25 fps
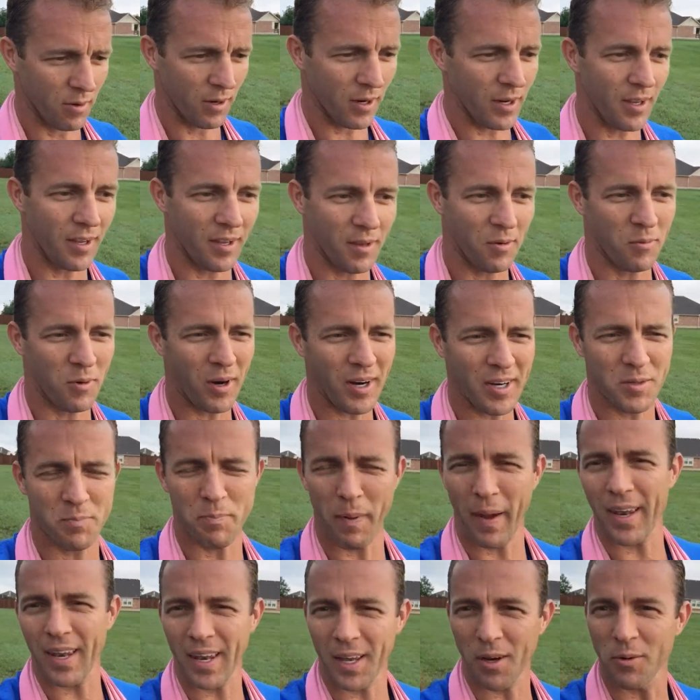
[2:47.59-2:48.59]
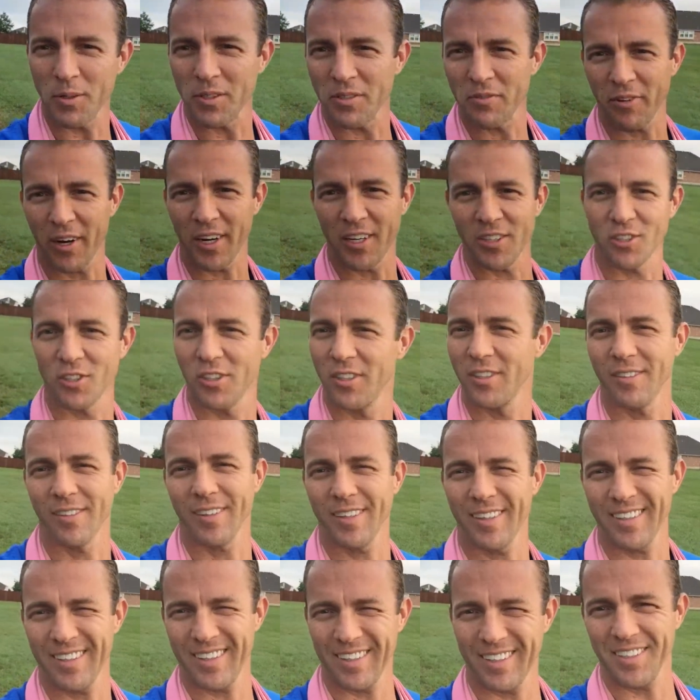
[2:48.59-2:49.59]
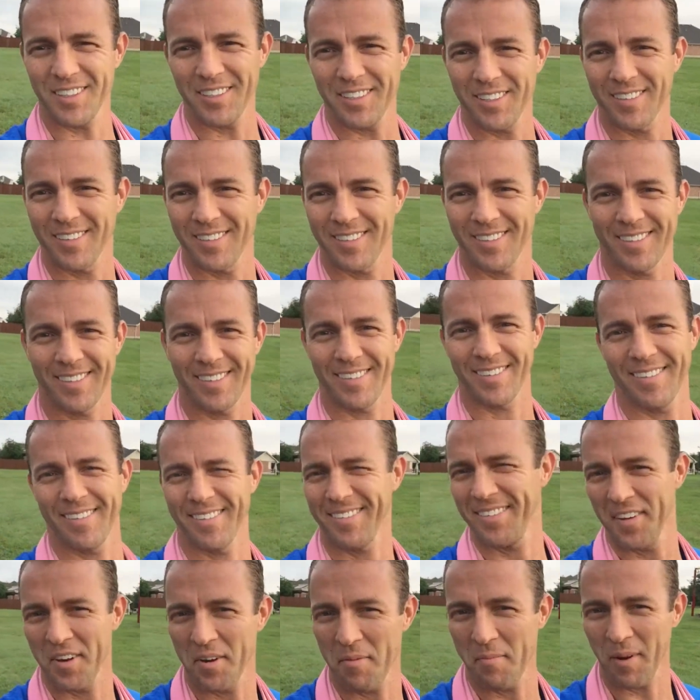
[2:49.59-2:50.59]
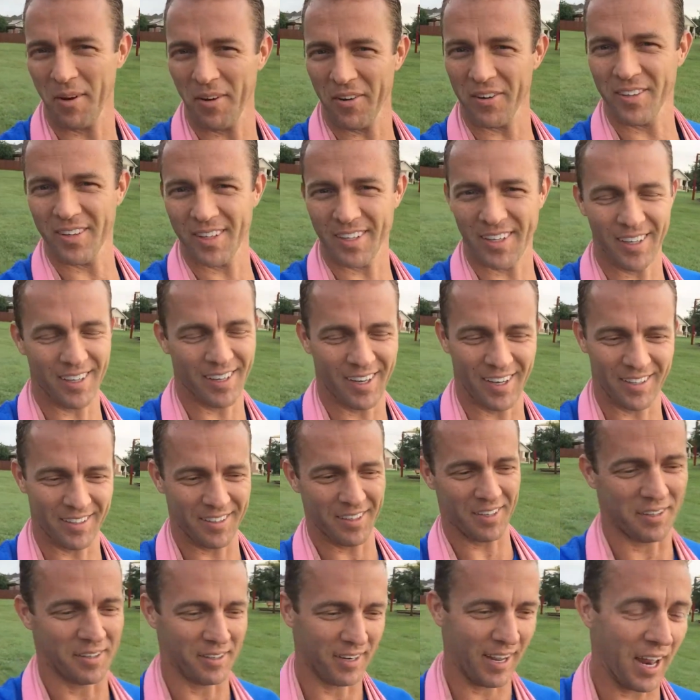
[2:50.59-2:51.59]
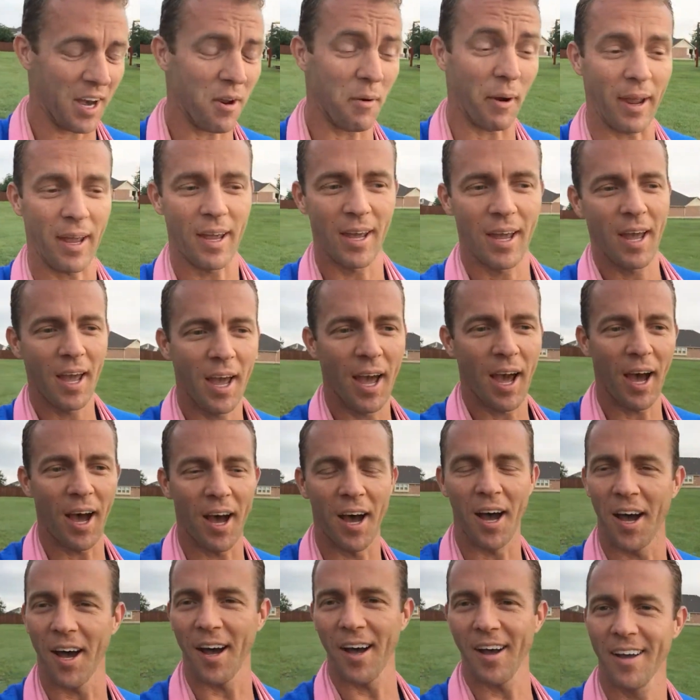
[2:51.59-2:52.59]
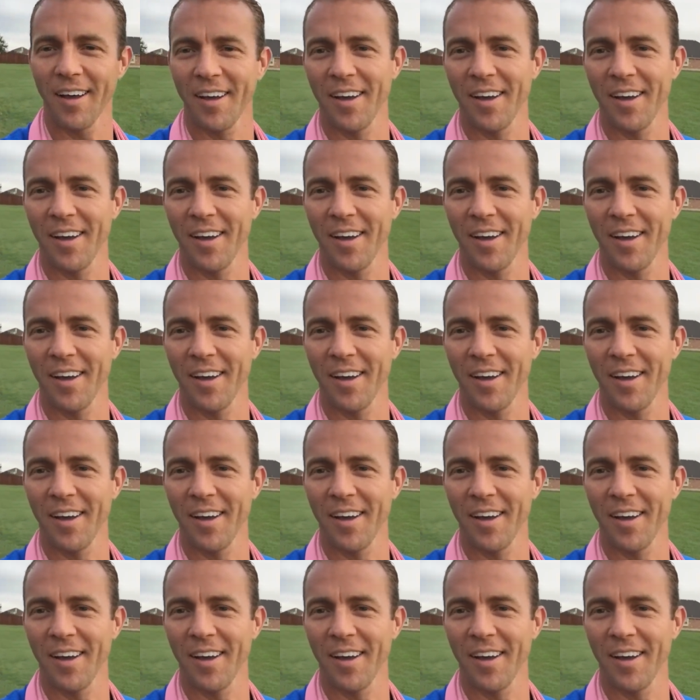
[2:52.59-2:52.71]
And why is bad language French? Is that just an American thing? I don't know. Anyway, uh,